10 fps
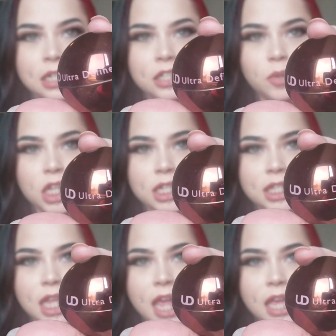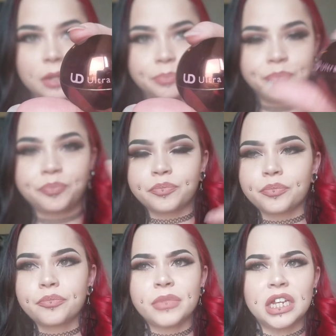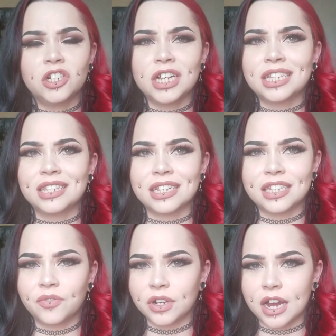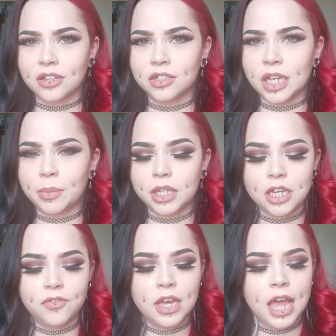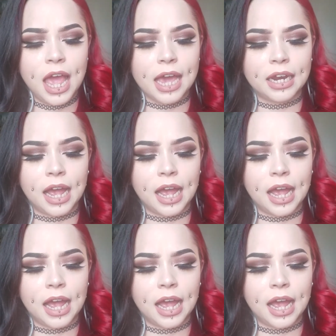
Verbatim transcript: That's what it looks like. There's like 6 different colors, I believe, and